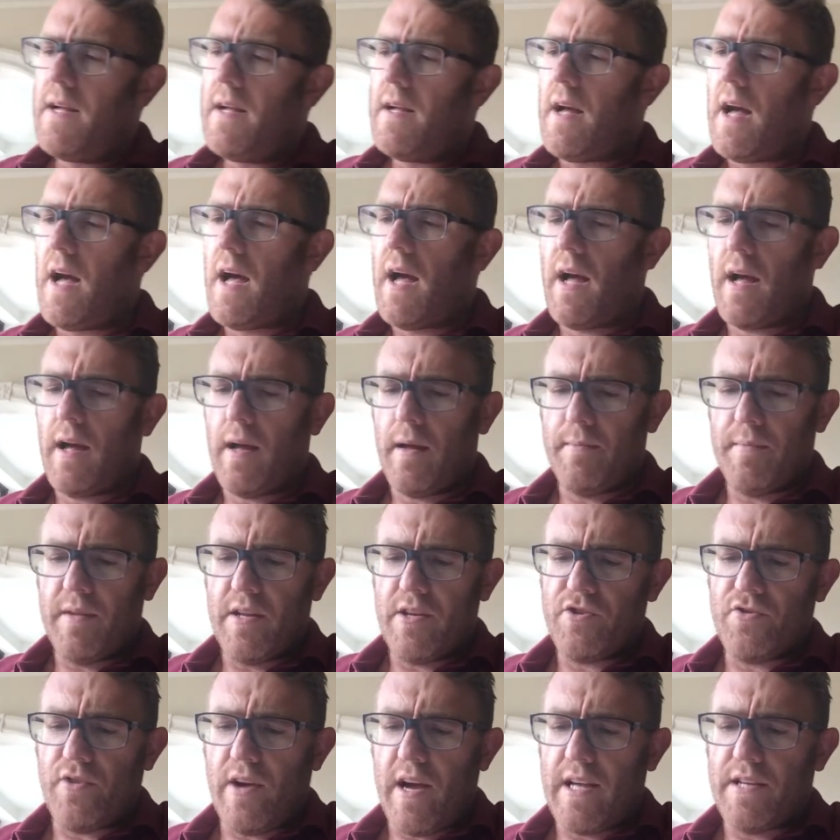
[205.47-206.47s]
The
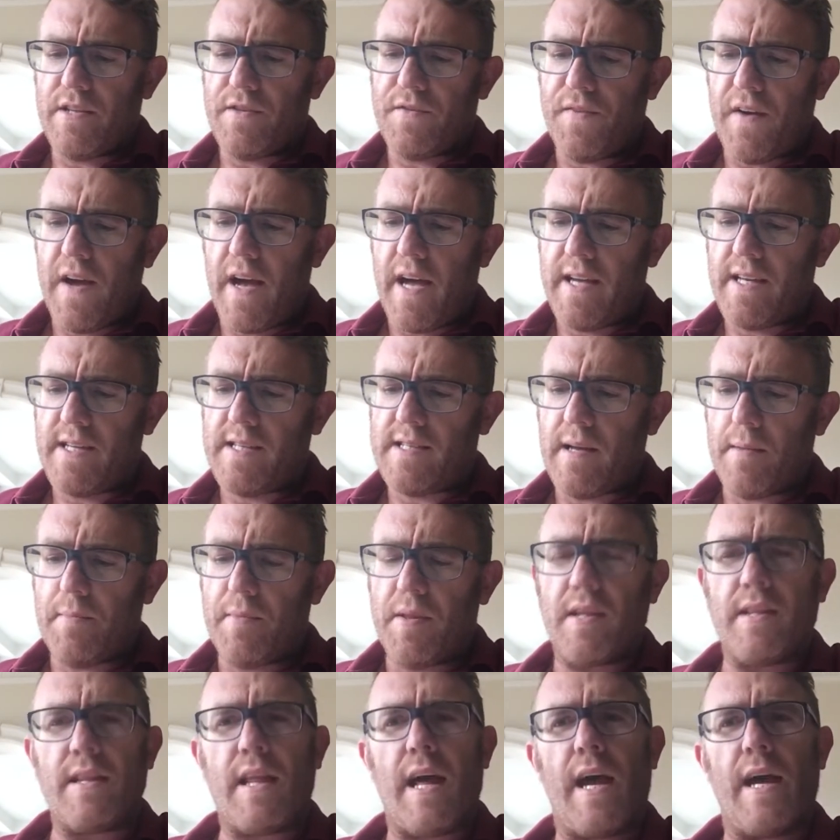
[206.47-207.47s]
trans fat is
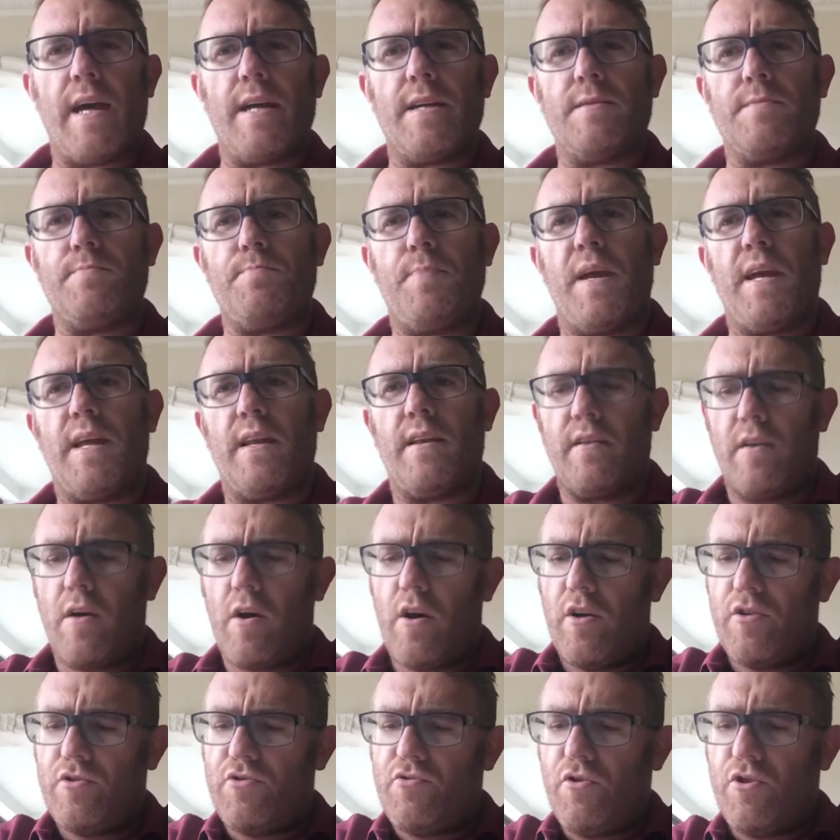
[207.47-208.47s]
something that has been
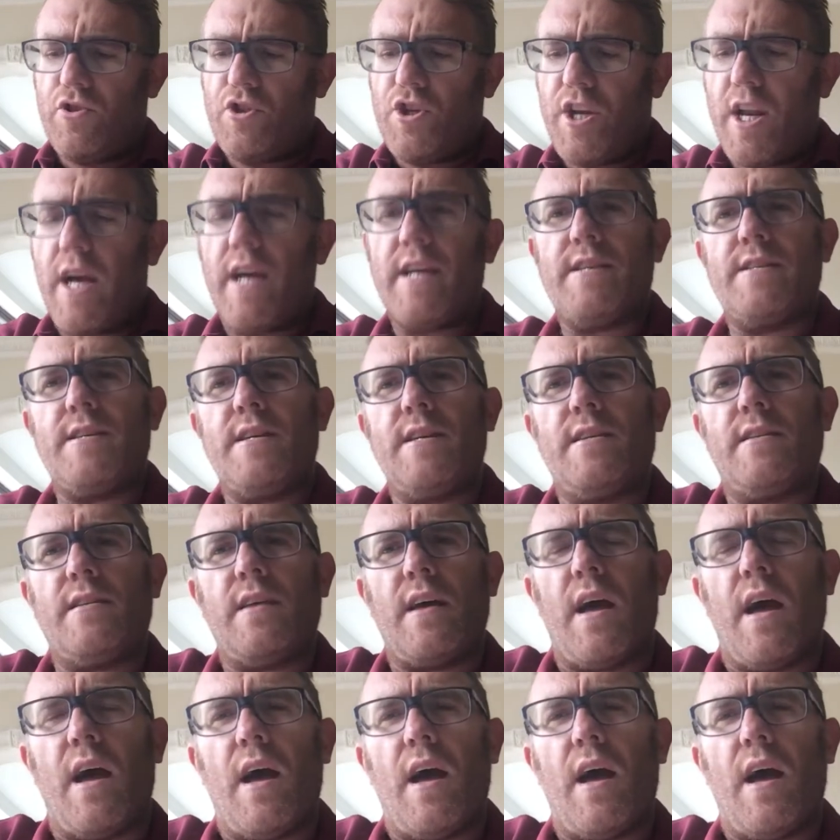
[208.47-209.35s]
hydrogenated.